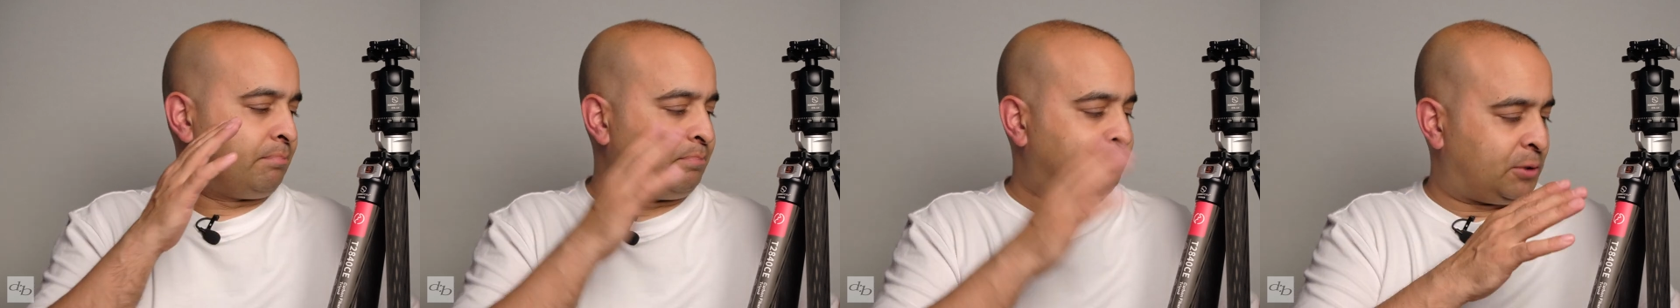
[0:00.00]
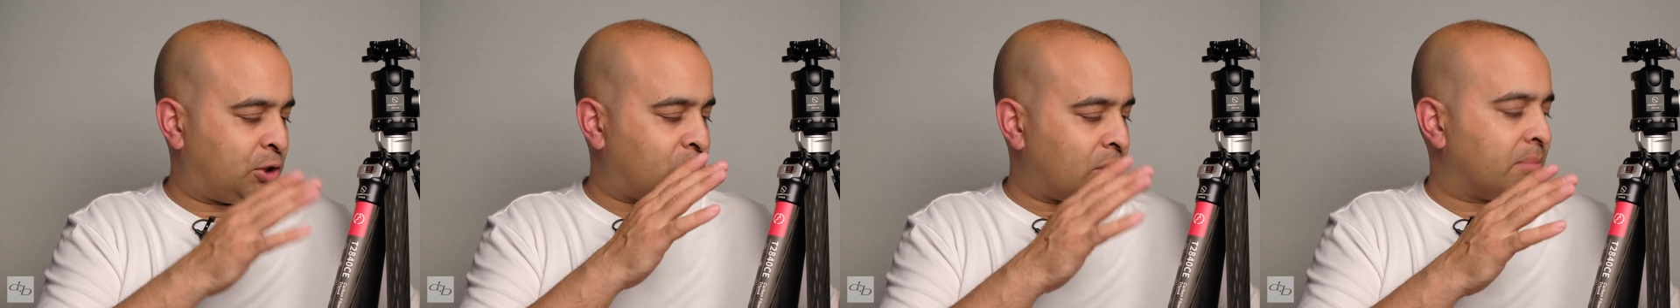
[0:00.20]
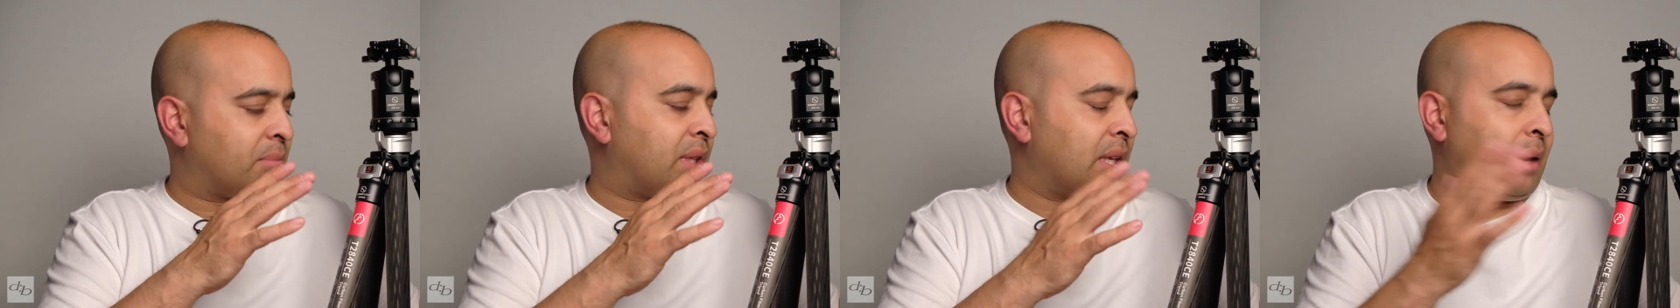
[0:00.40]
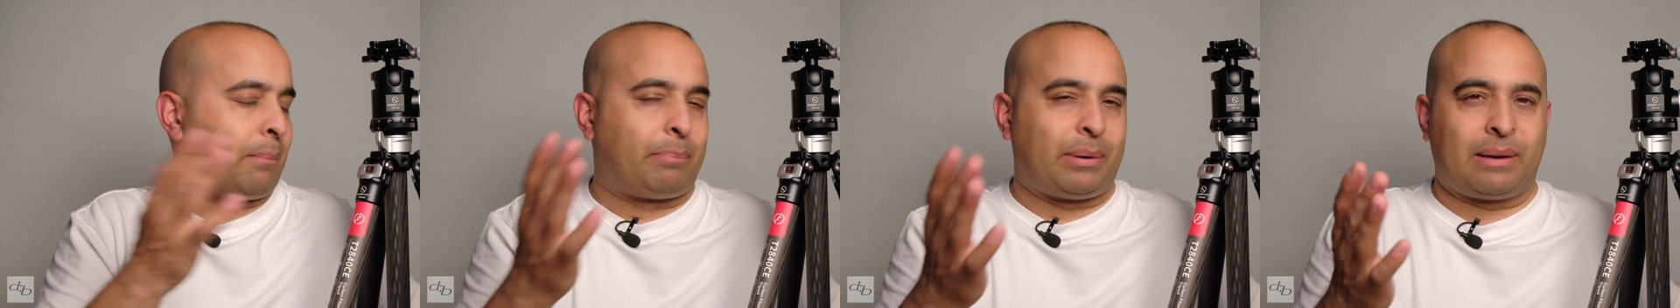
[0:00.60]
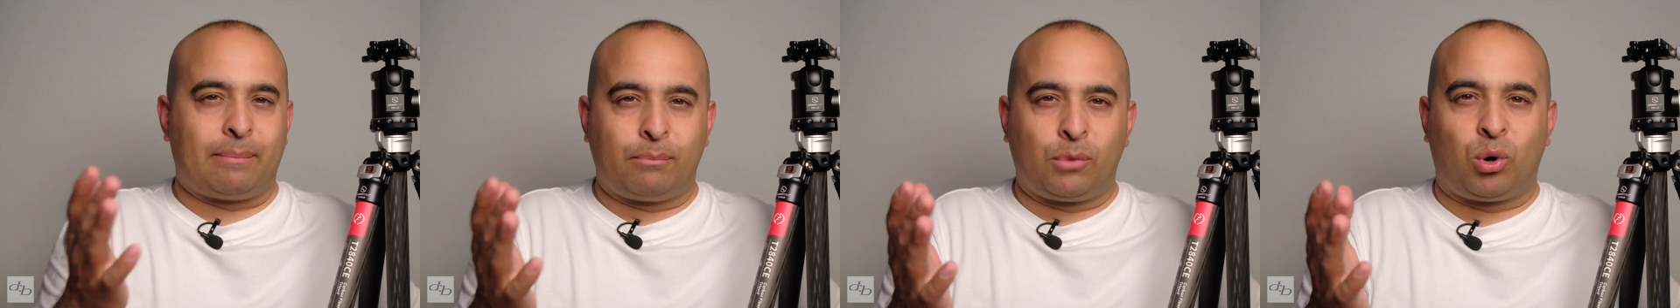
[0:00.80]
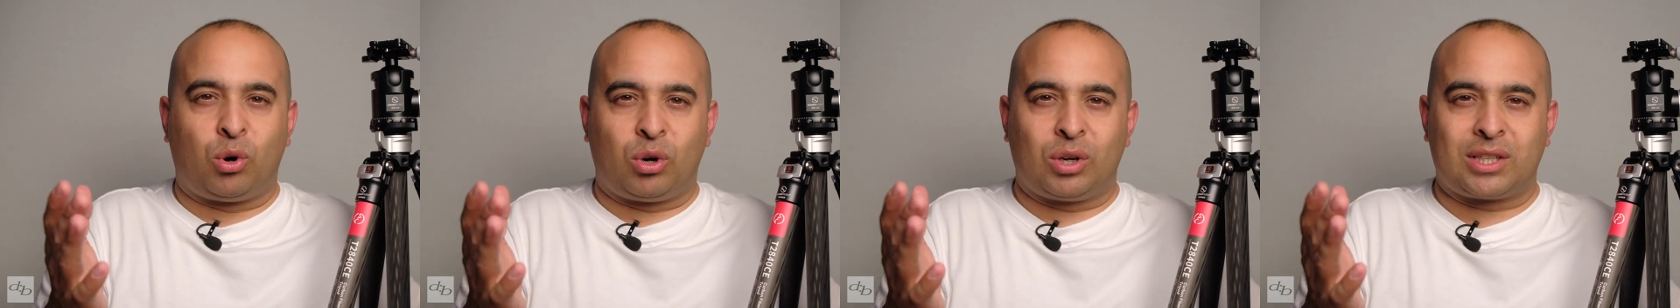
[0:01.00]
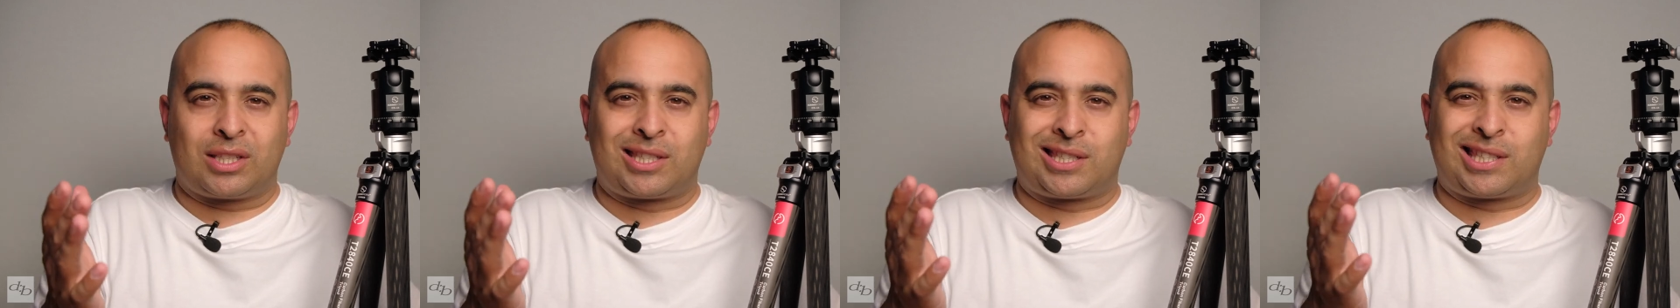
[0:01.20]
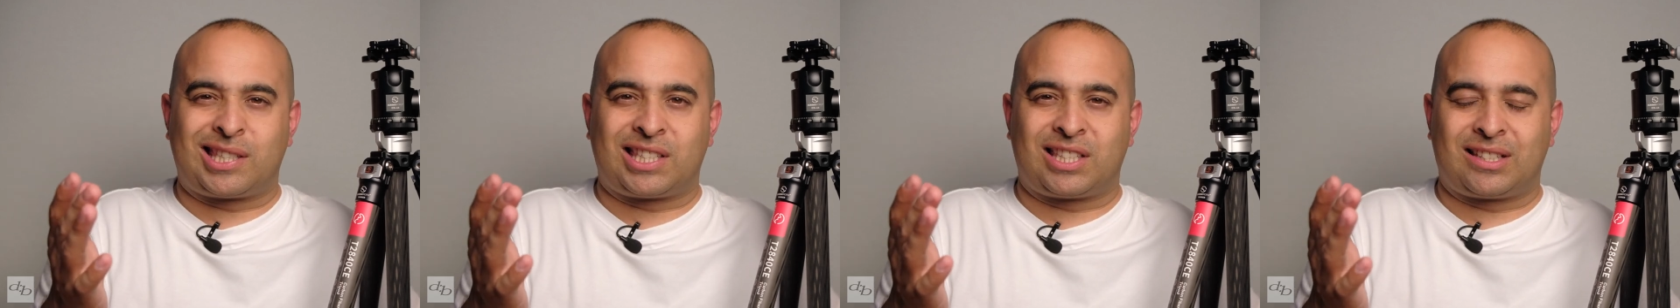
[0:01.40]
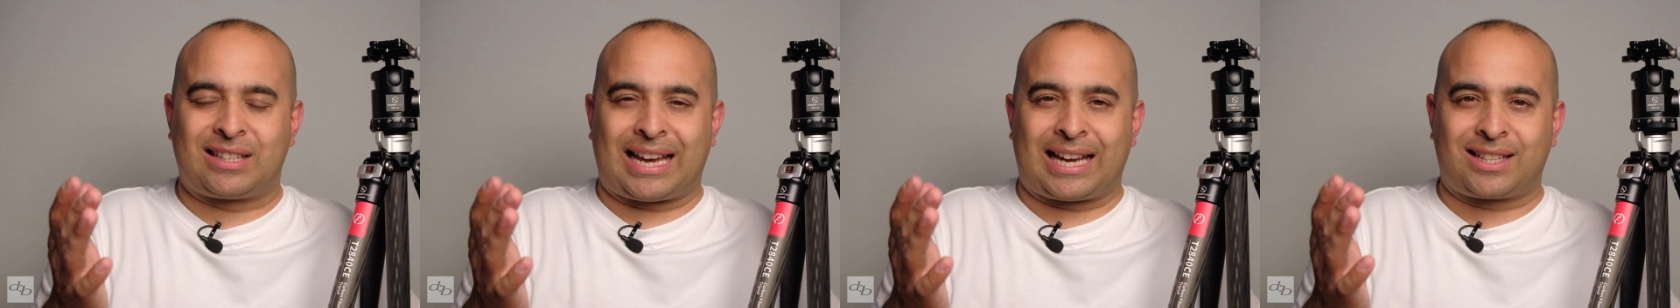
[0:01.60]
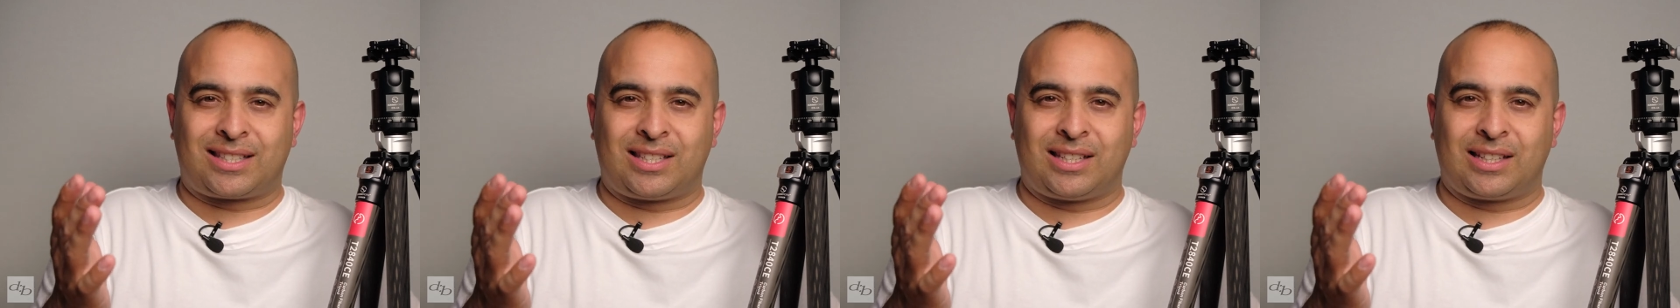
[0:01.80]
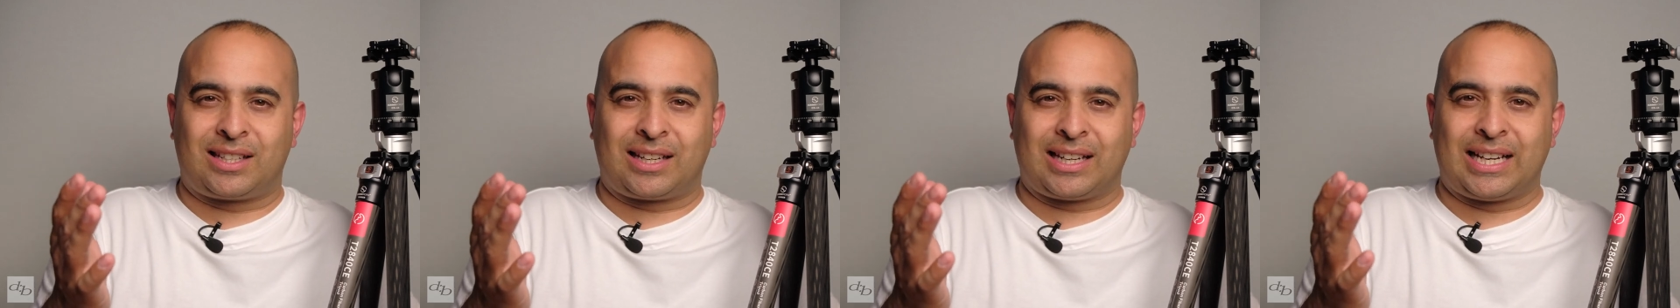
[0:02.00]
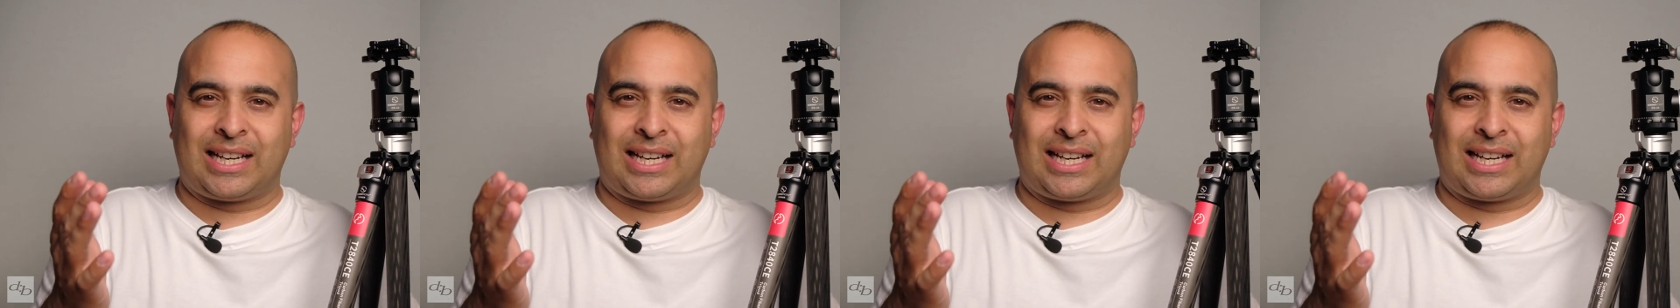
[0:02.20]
something a bit more static.